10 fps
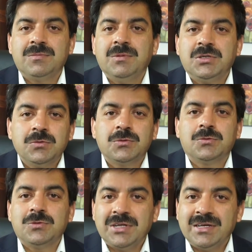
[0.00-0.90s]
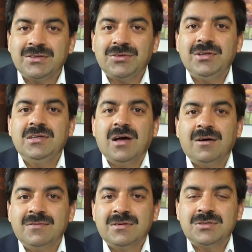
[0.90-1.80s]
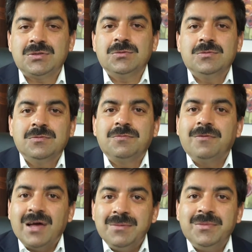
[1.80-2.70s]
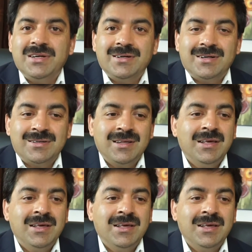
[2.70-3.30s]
which used to take 3 hours to 5 minutes.